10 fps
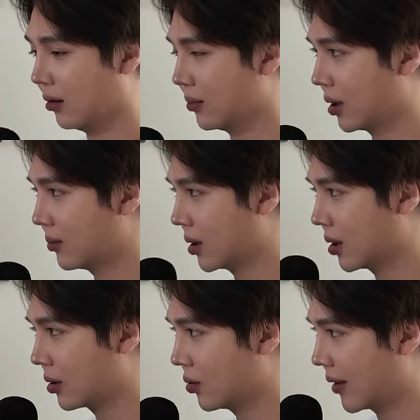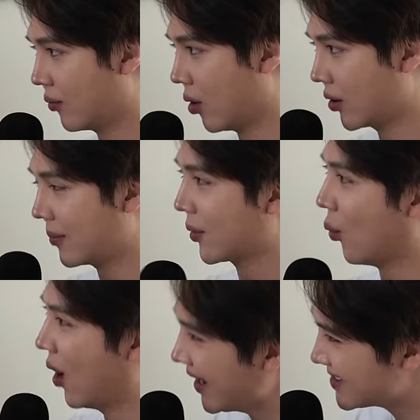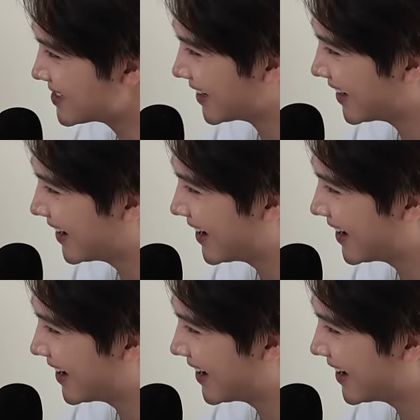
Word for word: oh, I'm, I'm, i only have water. I'm like, what?